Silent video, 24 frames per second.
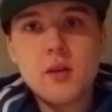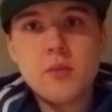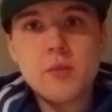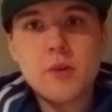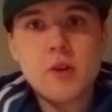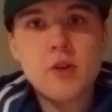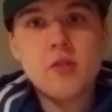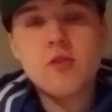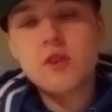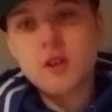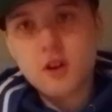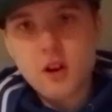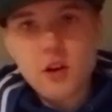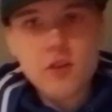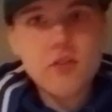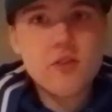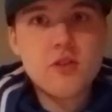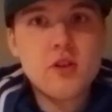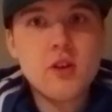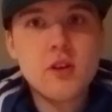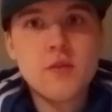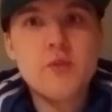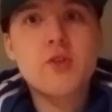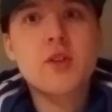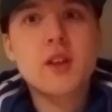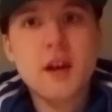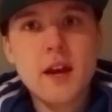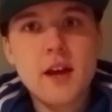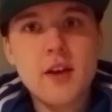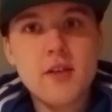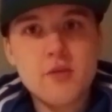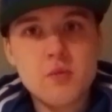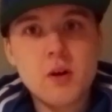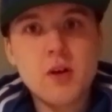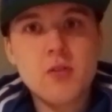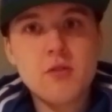Because you lost the other day
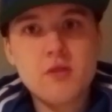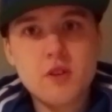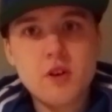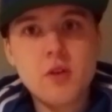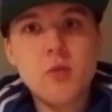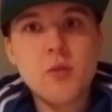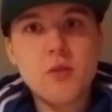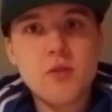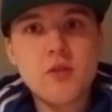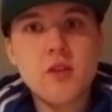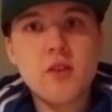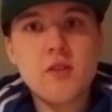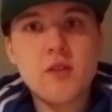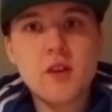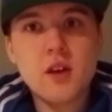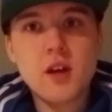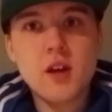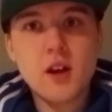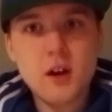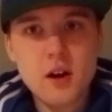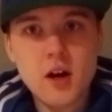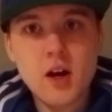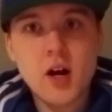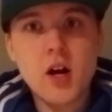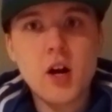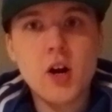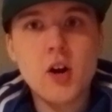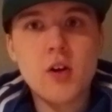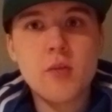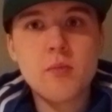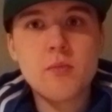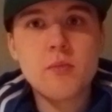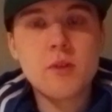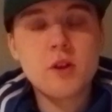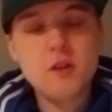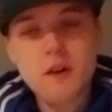as well to Hull City at
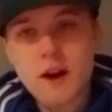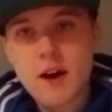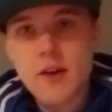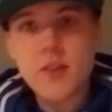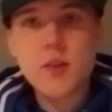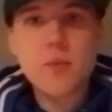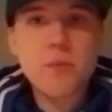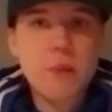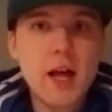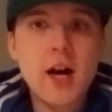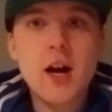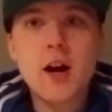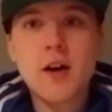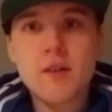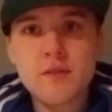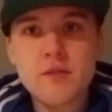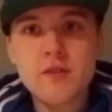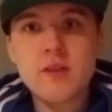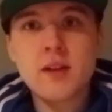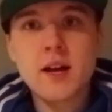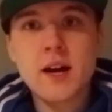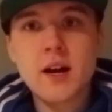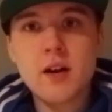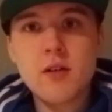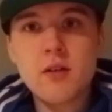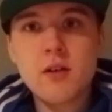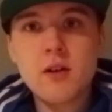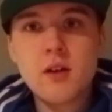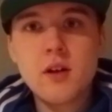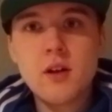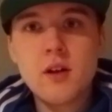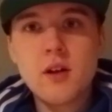home. You're out of the playoffs now.